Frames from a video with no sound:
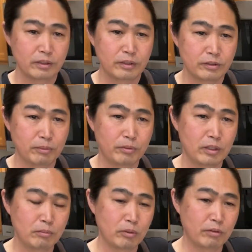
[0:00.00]

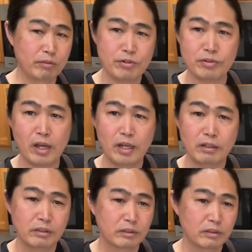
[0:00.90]
Something more
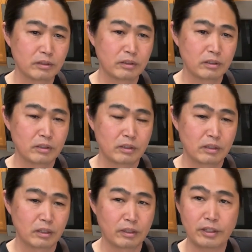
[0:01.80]
versatile,
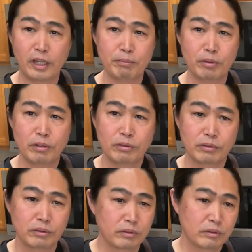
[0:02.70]
uh, K-Pro,
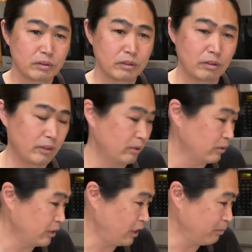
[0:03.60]
all right, or
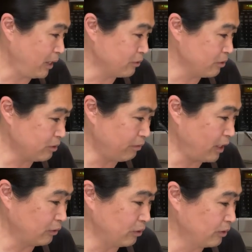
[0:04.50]
K-Max is
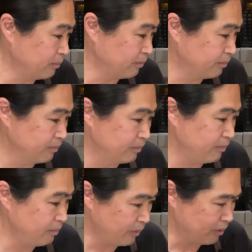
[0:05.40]
fine too.
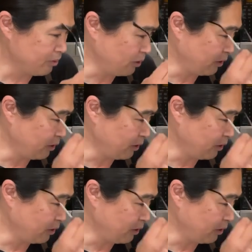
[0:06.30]
So